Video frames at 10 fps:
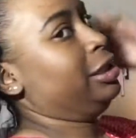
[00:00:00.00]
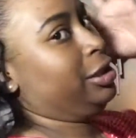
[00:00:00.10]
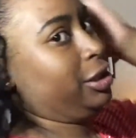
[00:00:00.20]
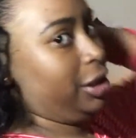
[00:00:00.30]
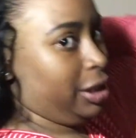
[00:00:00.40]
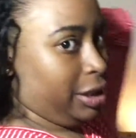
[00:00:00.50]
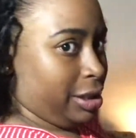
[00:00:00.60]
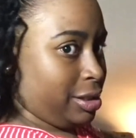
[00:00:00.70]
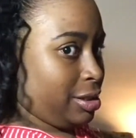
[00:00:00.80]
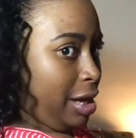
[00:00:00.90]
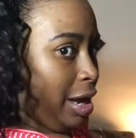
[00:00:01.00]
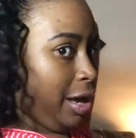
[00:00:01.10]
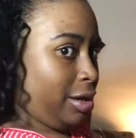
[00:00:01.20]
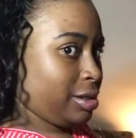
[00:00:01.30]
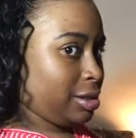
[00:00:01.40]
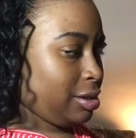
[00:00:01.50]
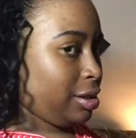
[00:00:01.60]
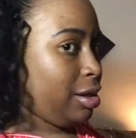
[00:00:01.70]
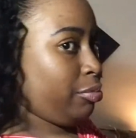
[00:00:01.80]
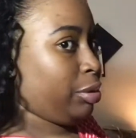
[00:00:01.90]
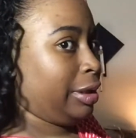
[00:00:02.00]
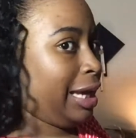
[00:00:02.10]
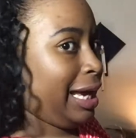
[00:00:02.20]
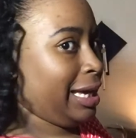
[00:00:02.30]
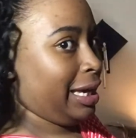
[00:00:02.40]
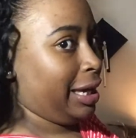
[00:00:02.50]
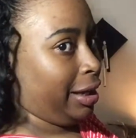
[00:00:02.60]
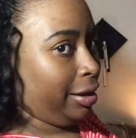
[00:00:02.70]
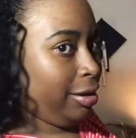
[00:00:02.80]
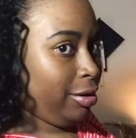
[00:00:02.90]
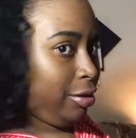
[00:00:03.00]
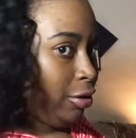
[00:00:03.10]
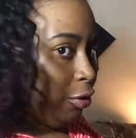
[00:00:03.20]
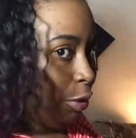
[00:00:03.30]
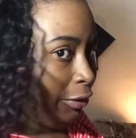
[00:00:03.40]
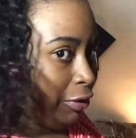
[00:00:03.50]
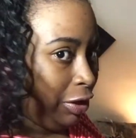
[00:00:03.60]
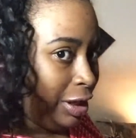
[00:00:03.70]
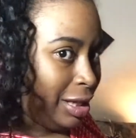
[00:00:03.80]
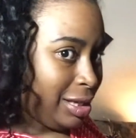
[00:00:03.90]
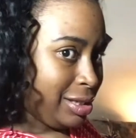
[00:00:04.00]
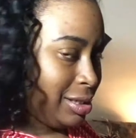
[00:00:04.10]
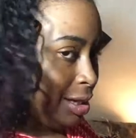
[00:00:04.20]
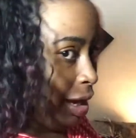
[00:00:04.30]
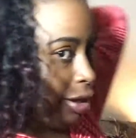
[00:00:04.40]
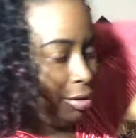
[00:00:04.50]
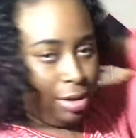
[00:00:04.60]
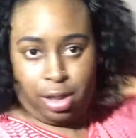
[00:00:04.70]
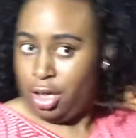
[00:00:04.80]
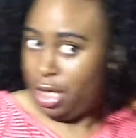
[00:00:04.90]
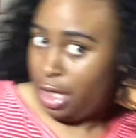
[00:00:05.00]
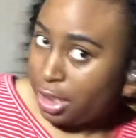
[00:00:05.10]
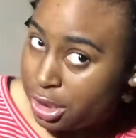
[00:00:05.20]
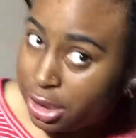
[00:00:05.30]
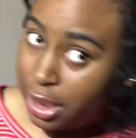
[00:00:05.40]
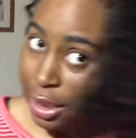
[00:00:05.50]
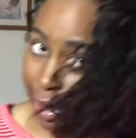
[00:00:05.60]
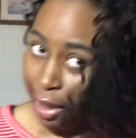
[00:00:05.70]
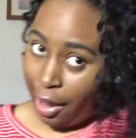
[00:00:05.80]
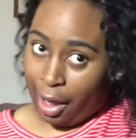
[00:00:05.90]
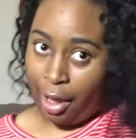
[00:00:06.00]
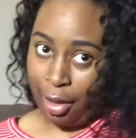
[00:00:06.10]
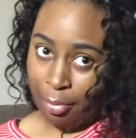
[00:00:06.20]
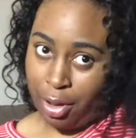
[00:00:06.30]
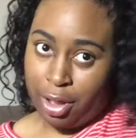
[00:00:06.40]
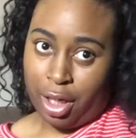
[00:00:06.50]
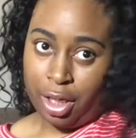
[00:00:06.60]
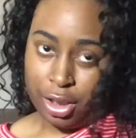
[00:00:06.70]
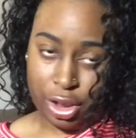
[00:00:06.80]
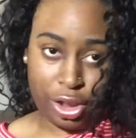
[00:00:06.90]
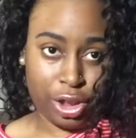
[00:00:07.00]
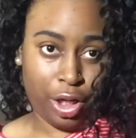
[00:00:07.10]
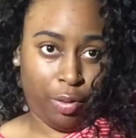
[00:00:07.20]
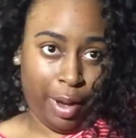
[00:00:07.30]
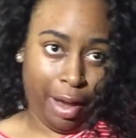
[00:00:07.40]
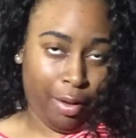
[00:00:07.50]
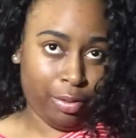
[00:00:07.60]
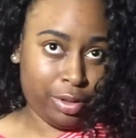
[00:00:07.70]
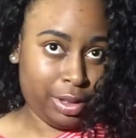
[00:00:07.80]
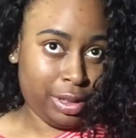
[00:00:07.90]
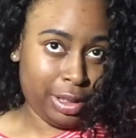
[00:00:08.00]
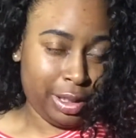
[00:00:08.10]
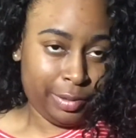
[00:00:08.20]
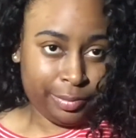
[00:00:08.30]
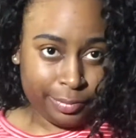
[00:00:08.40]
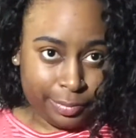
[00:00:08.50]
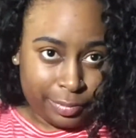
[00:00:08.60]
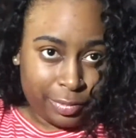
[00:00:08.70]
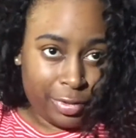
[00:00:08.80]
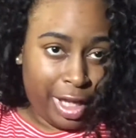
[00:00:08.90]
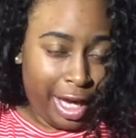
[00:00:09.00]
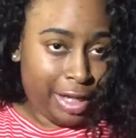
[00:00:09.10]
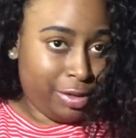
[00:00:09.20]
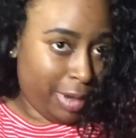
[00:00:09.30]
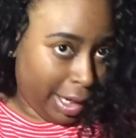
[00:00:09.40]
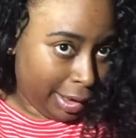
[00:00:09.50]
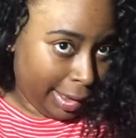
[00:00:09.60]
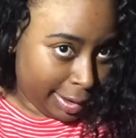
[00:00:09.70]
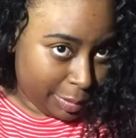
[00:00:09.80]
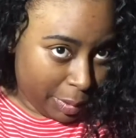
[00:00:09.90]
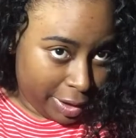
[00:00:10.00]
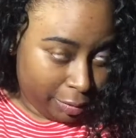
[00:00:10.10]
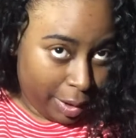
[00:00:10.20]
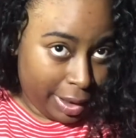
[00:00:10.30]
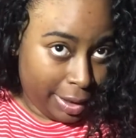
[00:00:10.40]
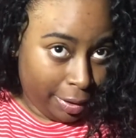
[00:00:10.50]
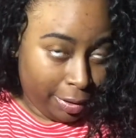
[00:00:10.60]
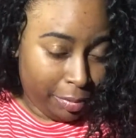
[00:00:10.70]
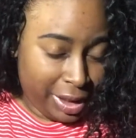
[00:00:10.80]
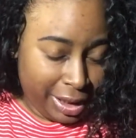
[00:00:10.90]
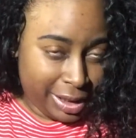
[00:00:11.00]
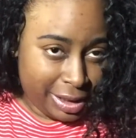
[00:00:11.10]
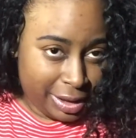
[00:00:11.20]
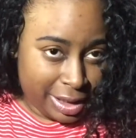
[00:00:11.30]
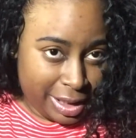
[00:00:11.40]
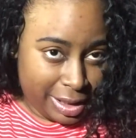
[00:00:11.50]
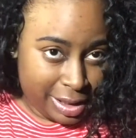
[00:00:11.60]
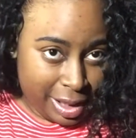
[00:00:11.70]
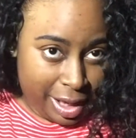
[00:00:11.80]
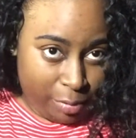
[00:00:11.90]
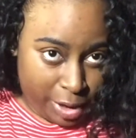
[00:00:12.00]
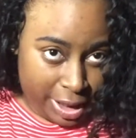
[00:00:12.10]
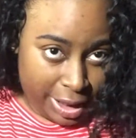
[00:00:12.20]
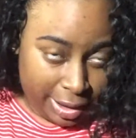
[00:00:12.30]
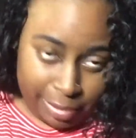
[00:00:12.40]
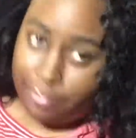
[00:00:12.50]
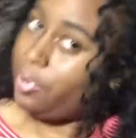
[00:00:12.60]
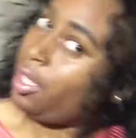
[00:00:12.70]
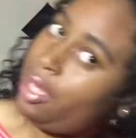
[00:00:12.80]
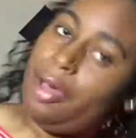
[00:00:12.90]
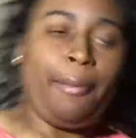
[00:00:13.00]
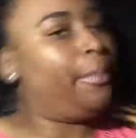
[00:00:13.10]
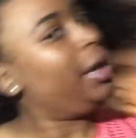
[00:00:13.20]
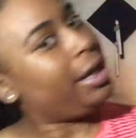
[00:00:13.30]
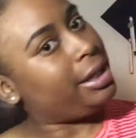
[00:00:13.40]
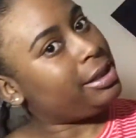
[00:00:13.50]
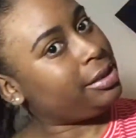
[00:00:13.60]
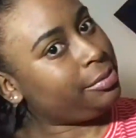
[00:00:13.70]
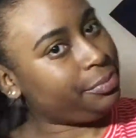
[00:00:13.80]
She is not playing with the kids today. She came to show out. Now, I do got a lot of space right here because this is a wig. But,